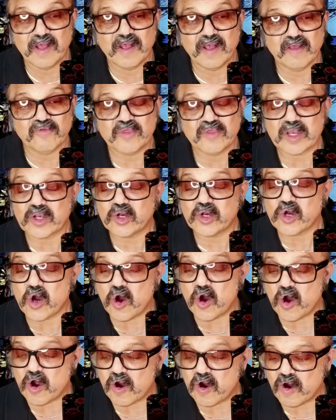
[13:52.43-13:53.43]
The
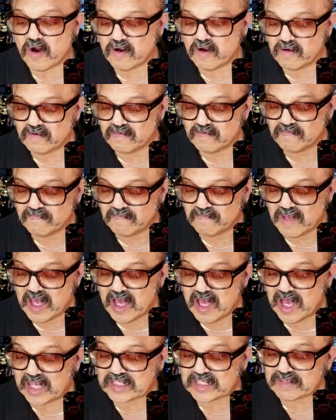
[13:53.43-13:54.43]
Car.
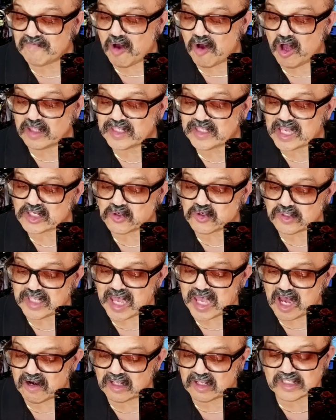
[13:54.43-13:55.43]
A small desert
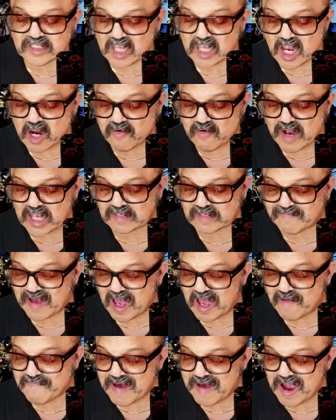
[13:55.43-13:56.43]
town is terrorized by
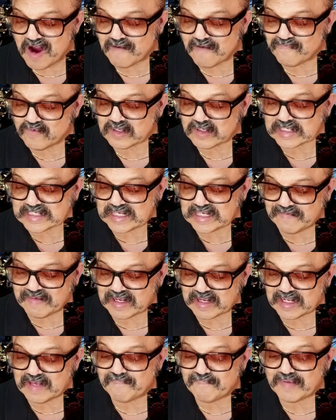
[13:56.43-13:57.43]
a powerful,
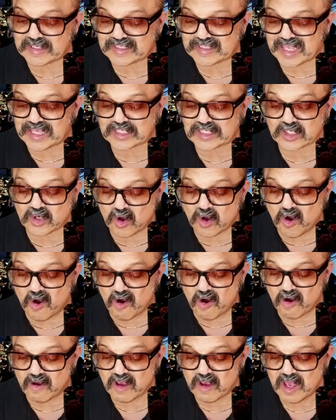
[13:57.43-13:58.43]
seemingly possessed
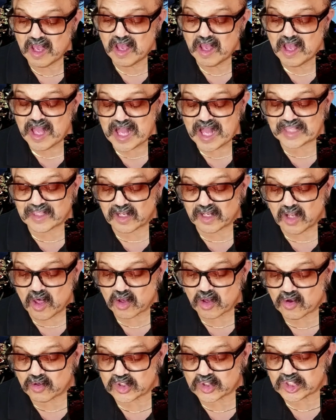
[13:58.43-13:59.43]
car, and the
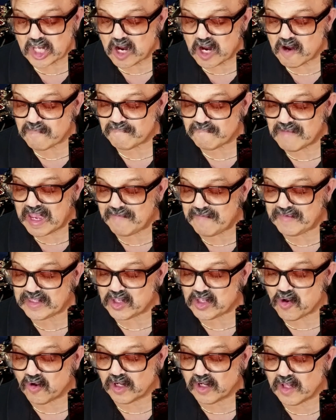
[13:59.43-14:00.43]
local sheriff may be
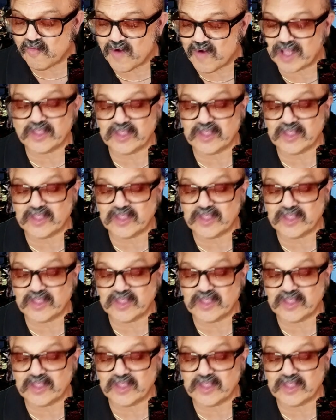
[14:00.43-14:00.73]
the only one who